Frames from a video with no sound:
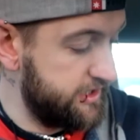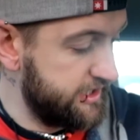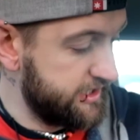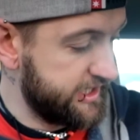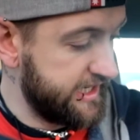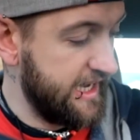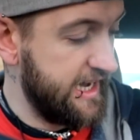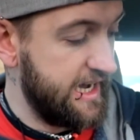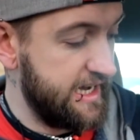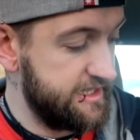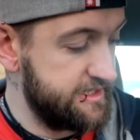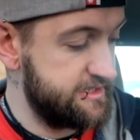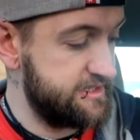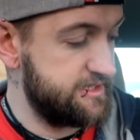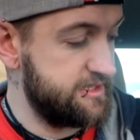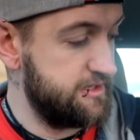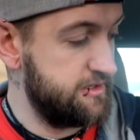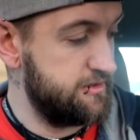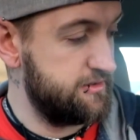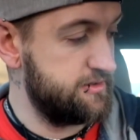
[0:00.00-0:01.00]
the card,
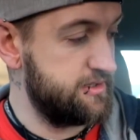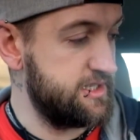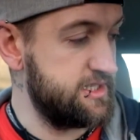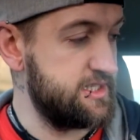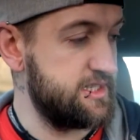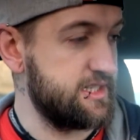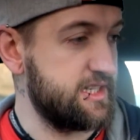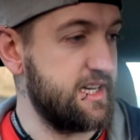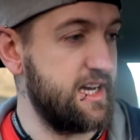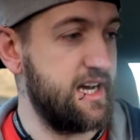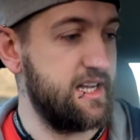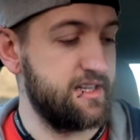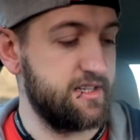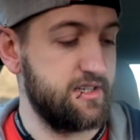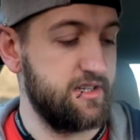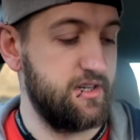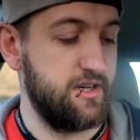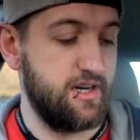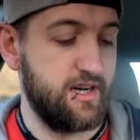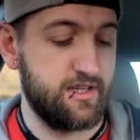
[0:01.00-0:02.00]
so this is the card I
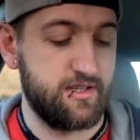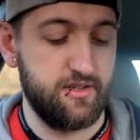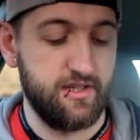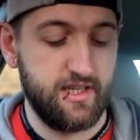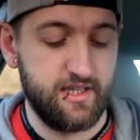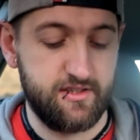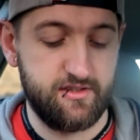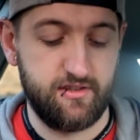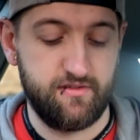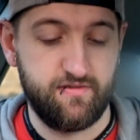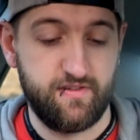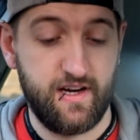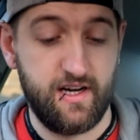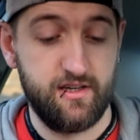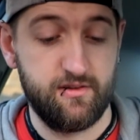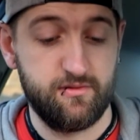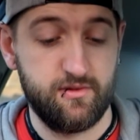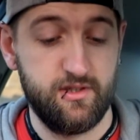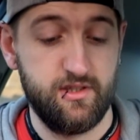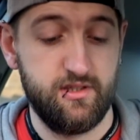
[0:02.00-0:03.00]
got. I couldn't actually
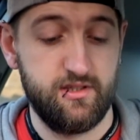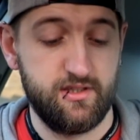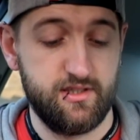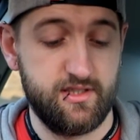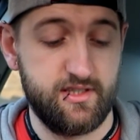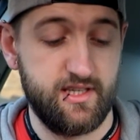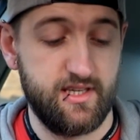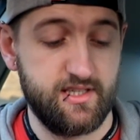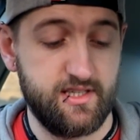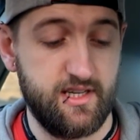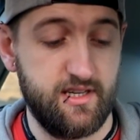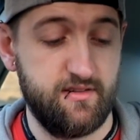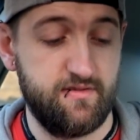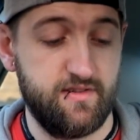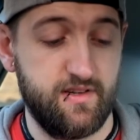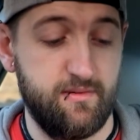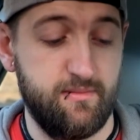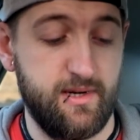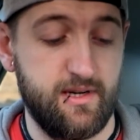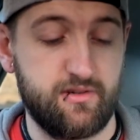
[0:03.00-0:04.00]
find one that says
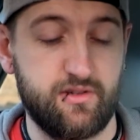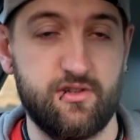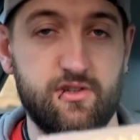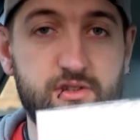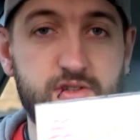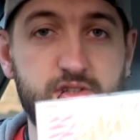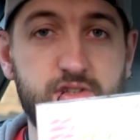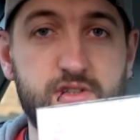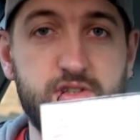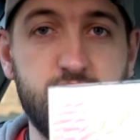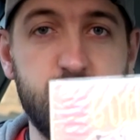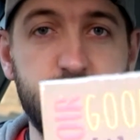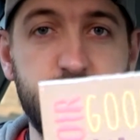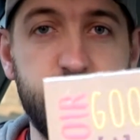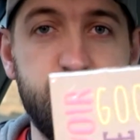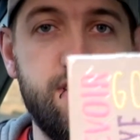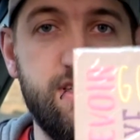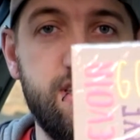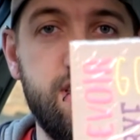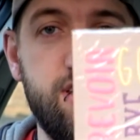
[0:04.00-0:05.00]
anything about good luck or
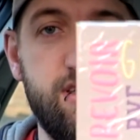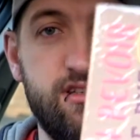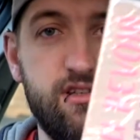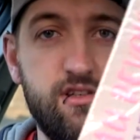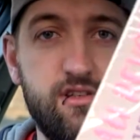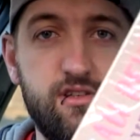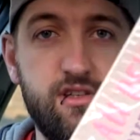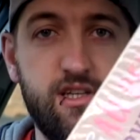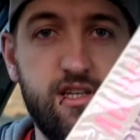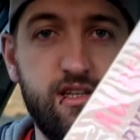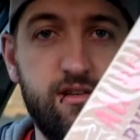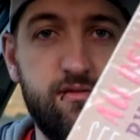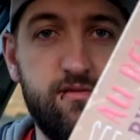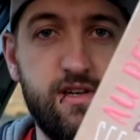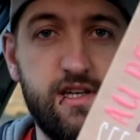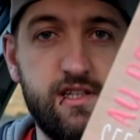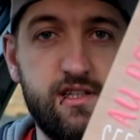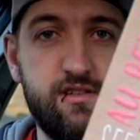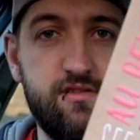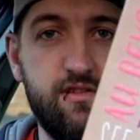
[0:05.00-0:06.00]
anything, or like
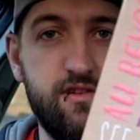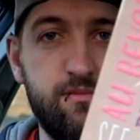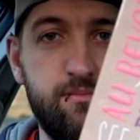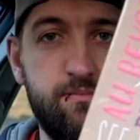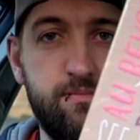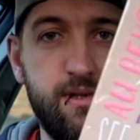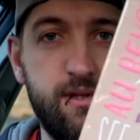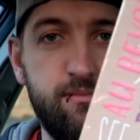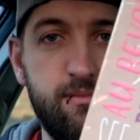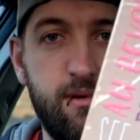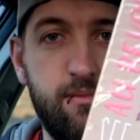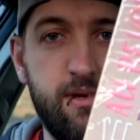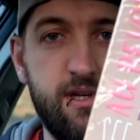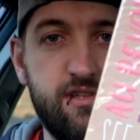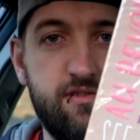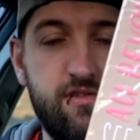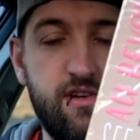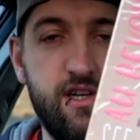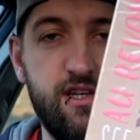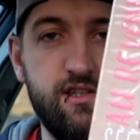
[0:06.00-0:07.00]
thanks for being my
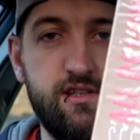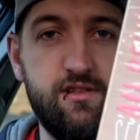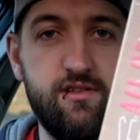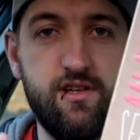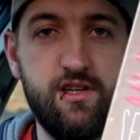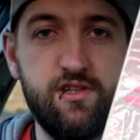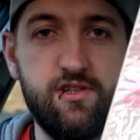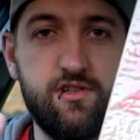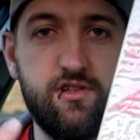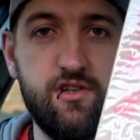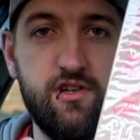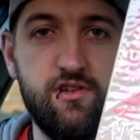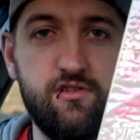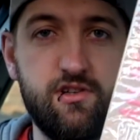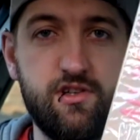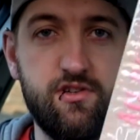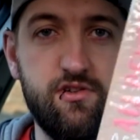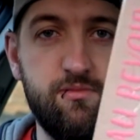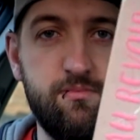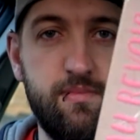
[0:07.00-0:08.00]
best friend, so I just got
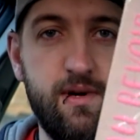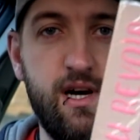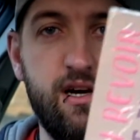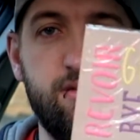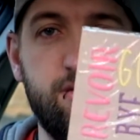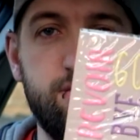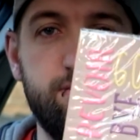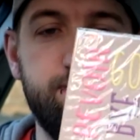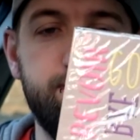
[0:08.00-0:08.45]
a goodbye one.